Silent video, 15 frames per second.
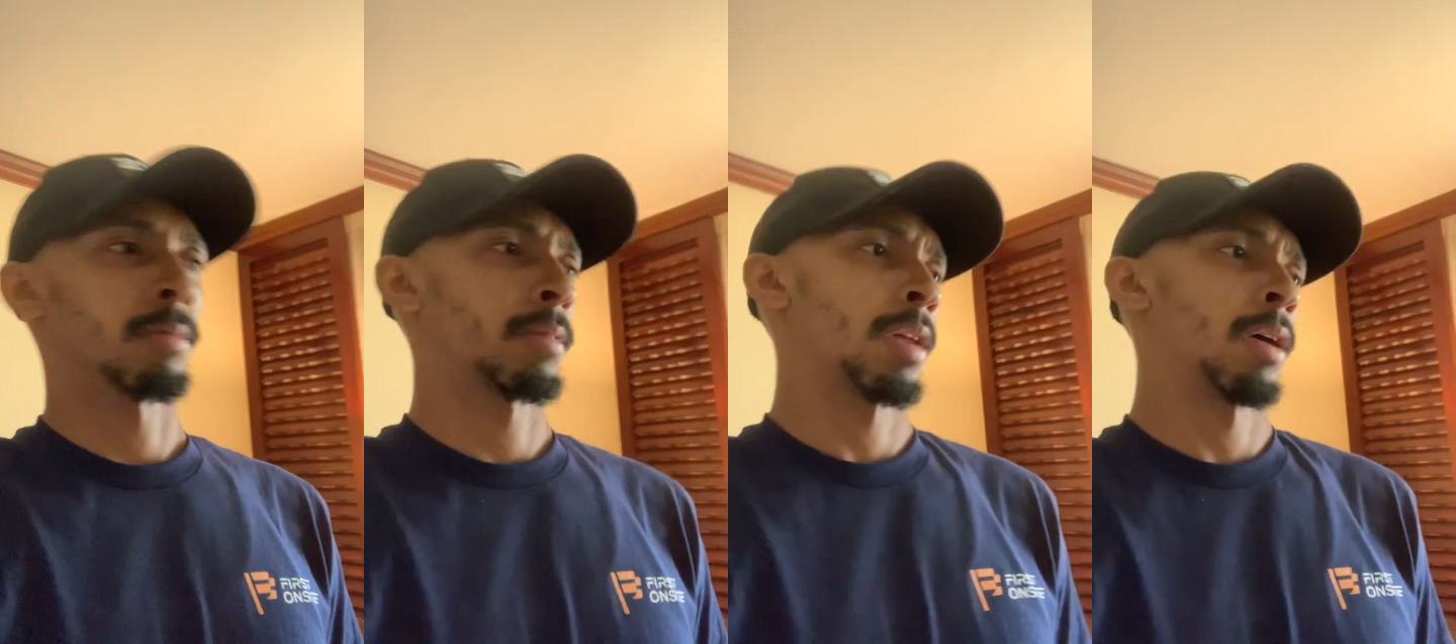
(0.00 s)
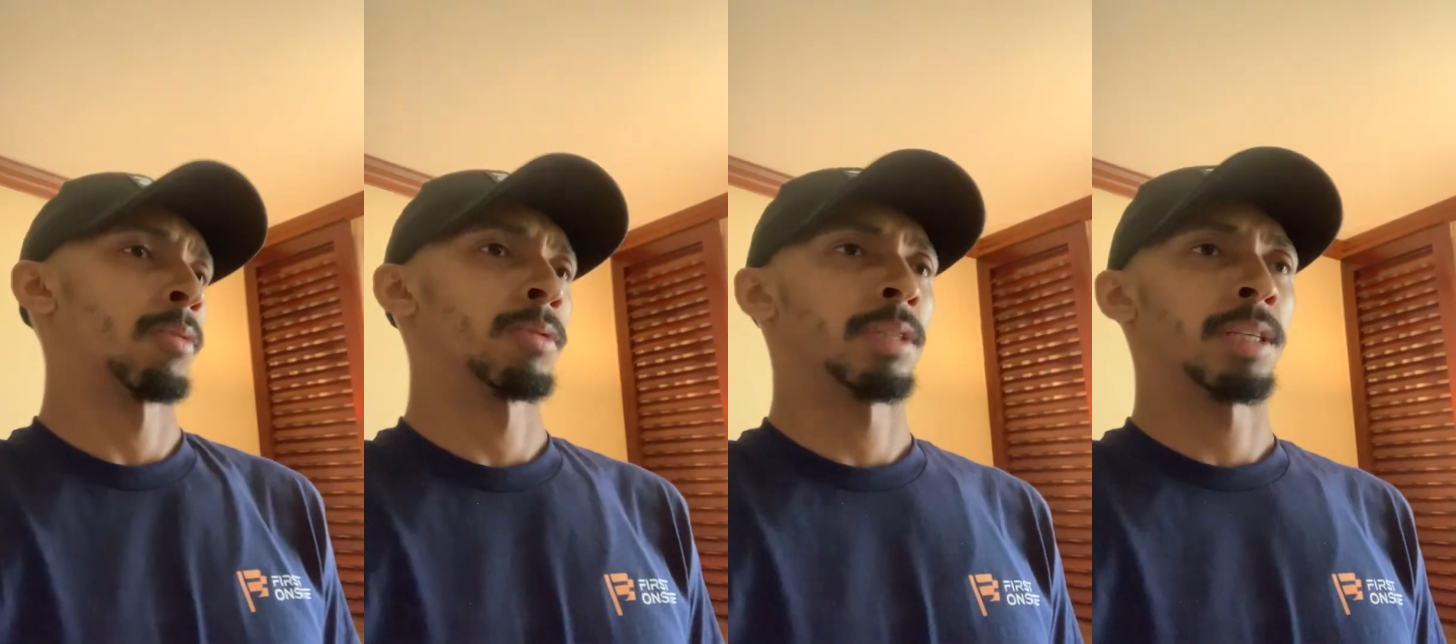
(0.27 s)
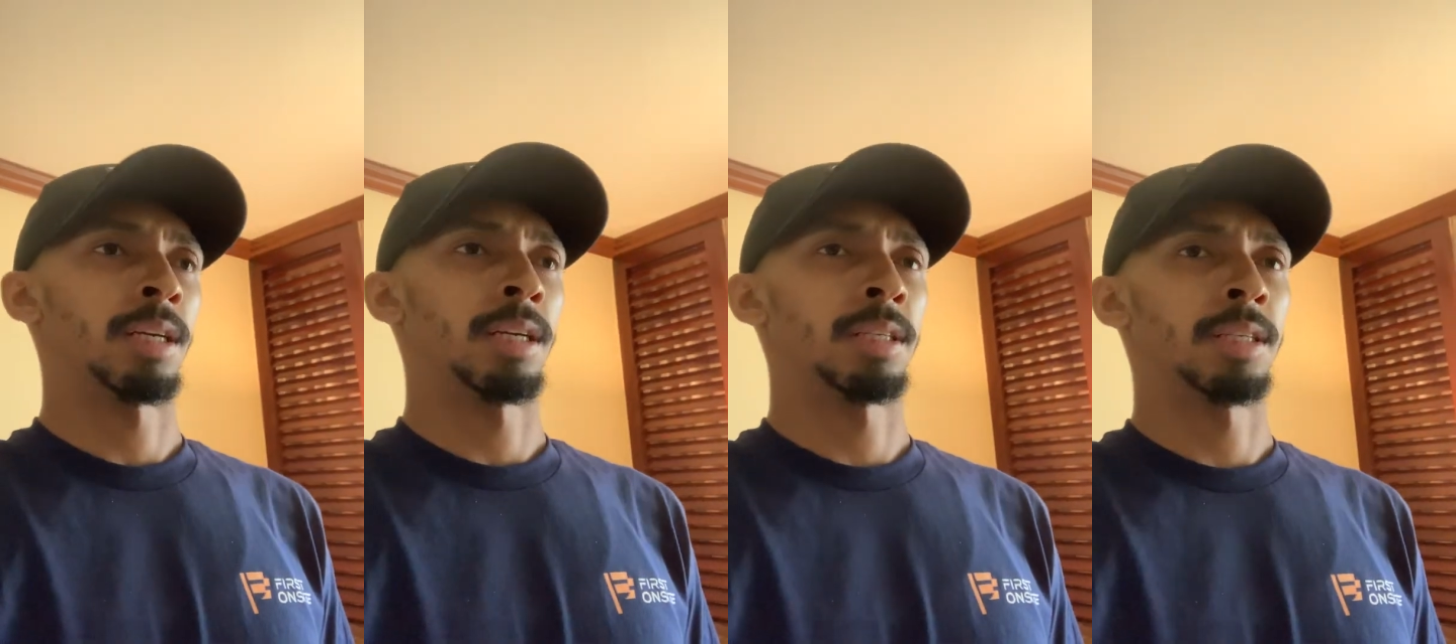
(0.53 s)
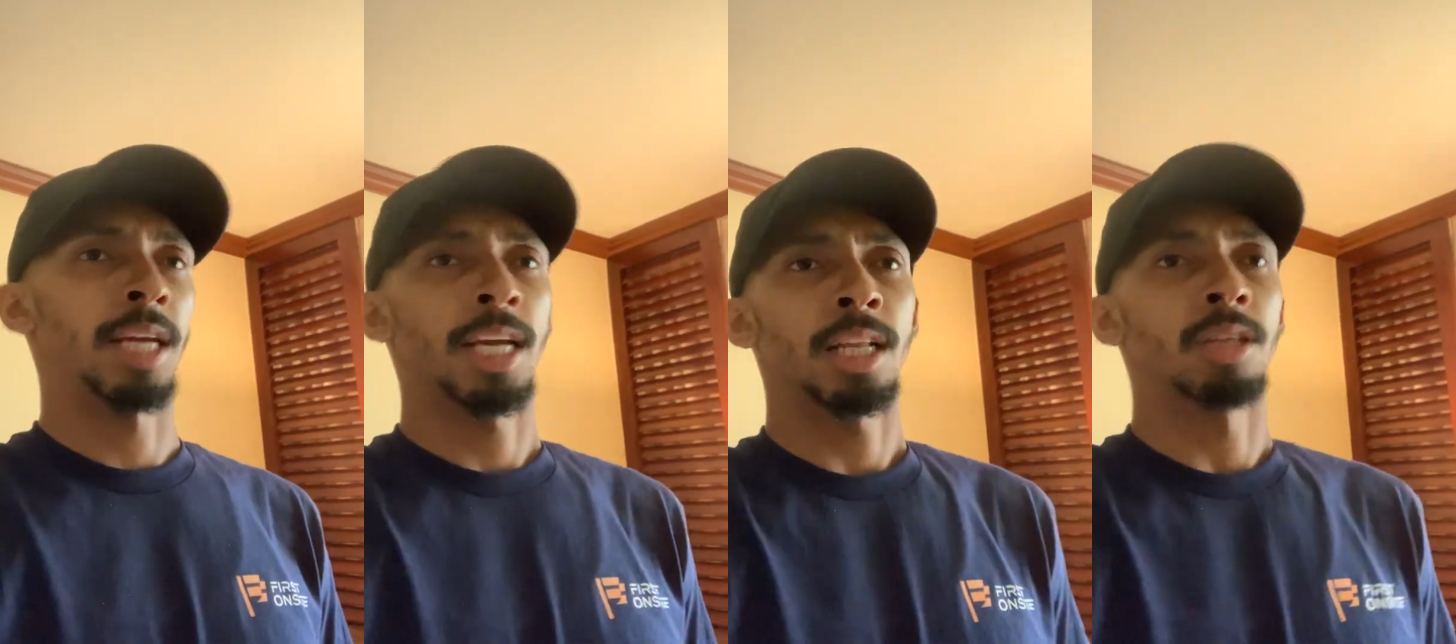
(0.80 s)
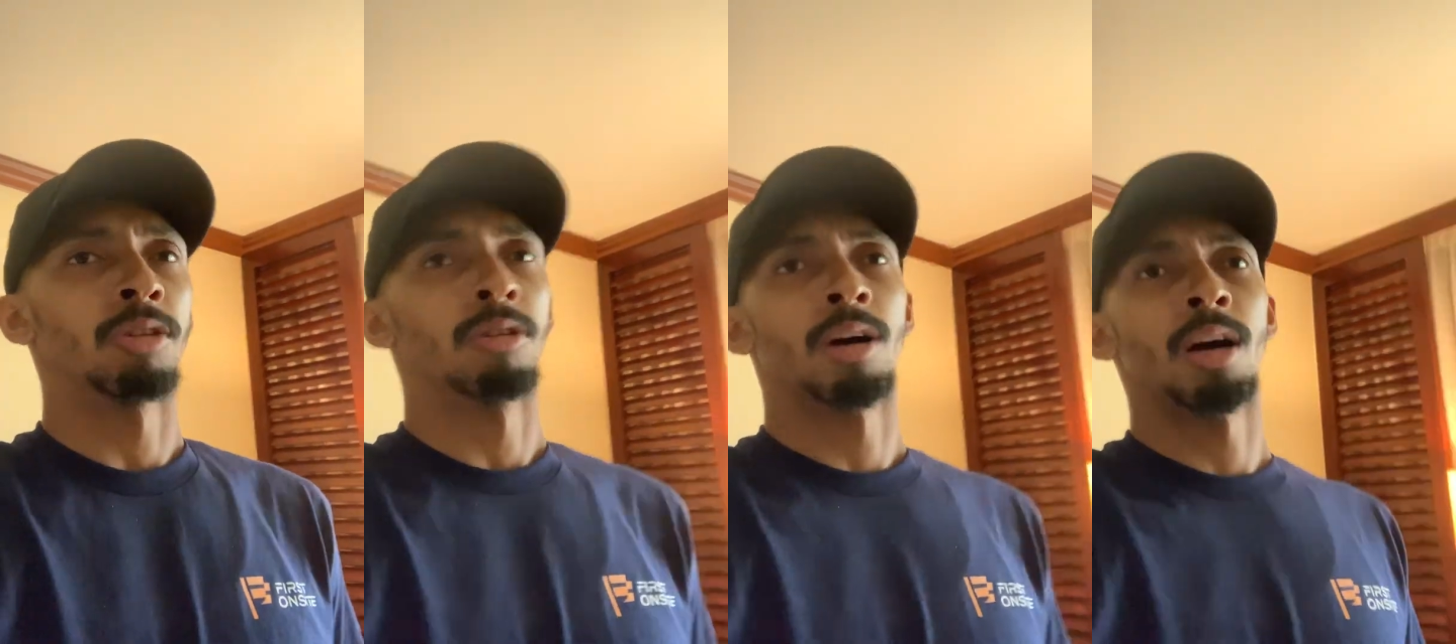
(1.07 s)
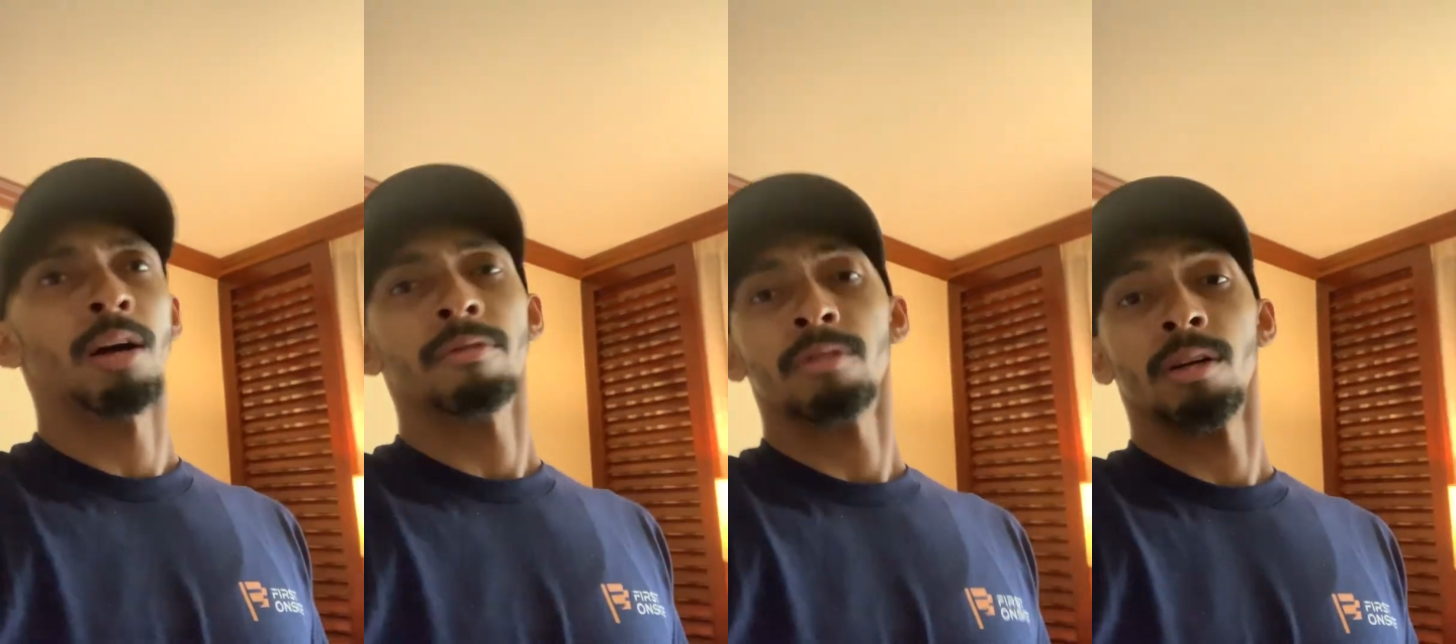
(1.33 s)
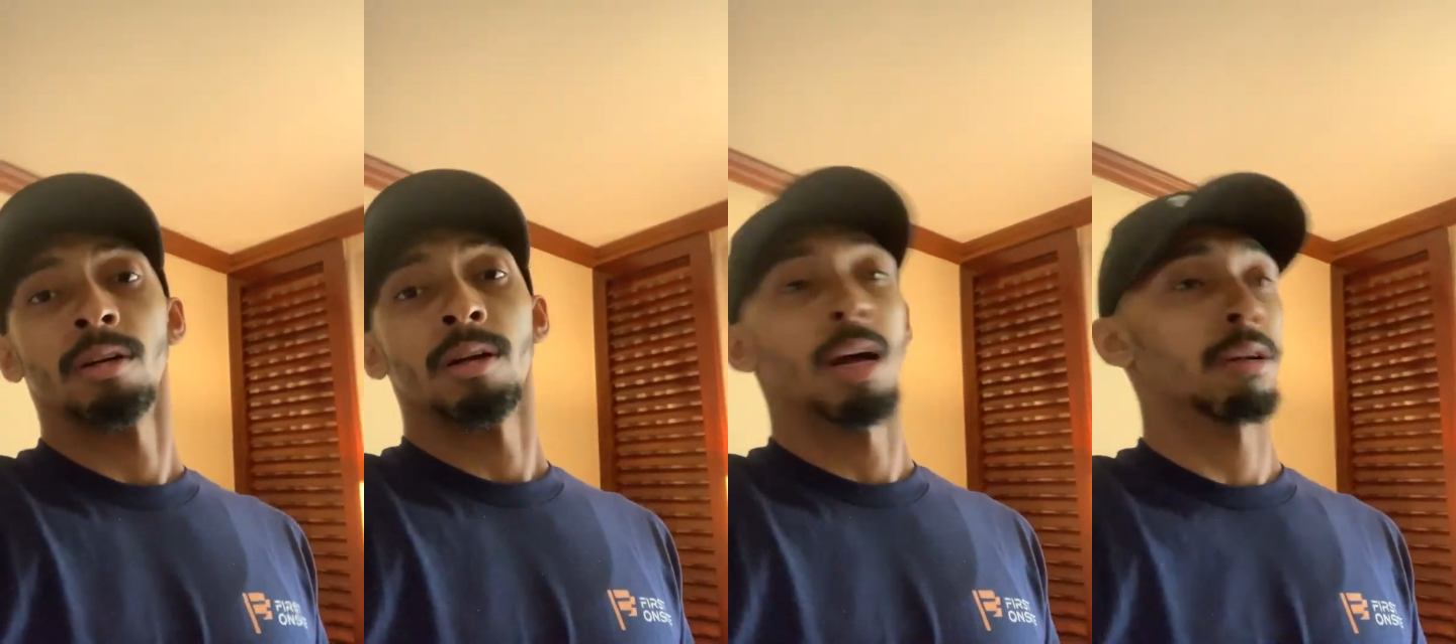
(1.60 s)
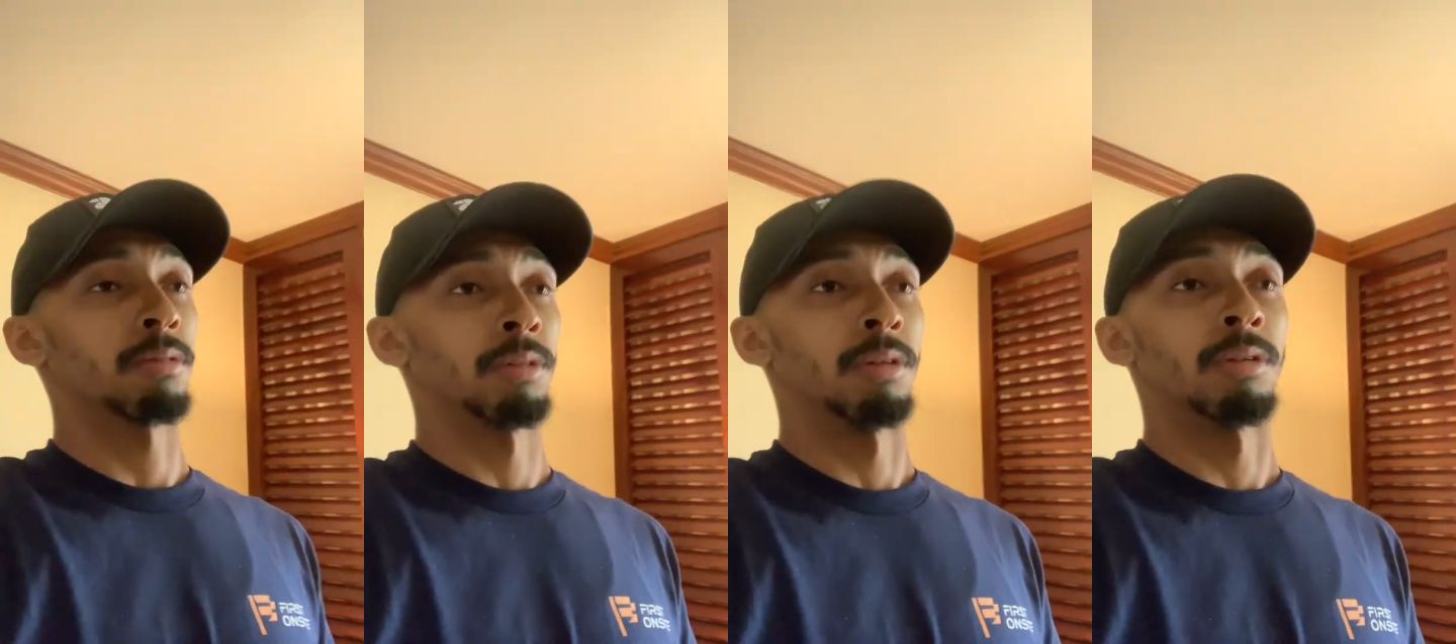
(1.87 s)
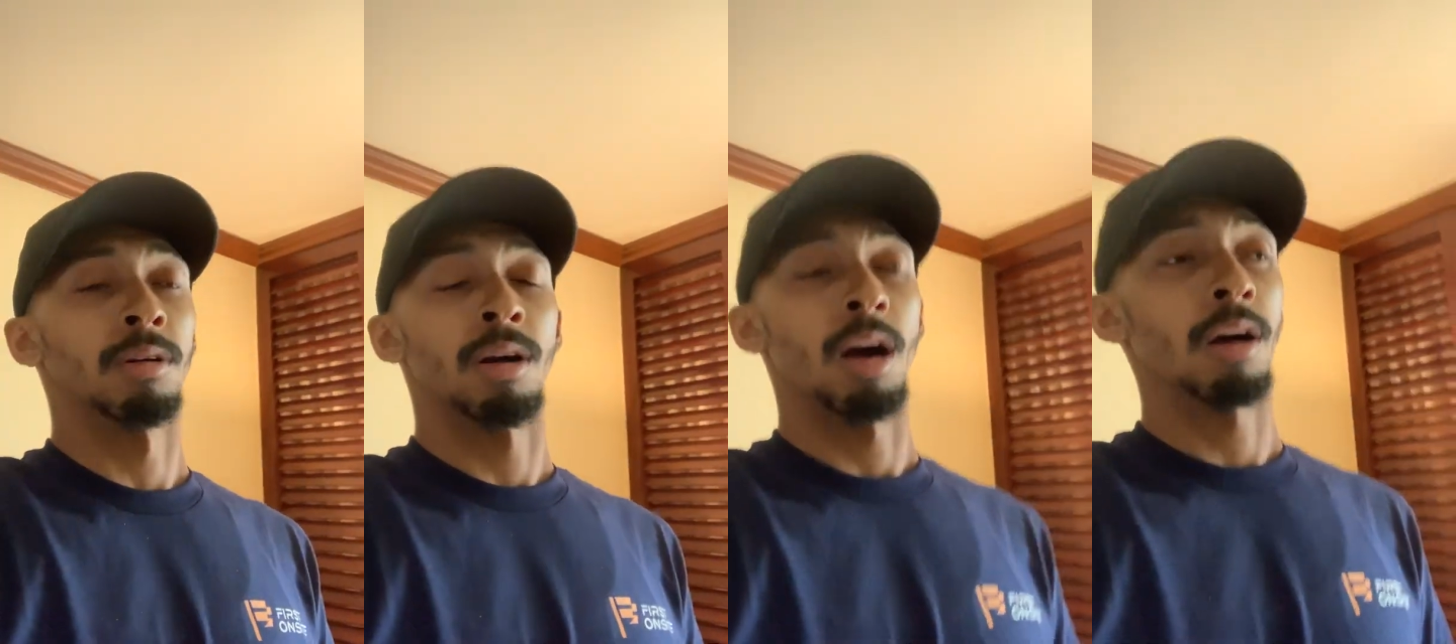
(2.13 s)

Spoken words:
I would say daily or however, I don't know,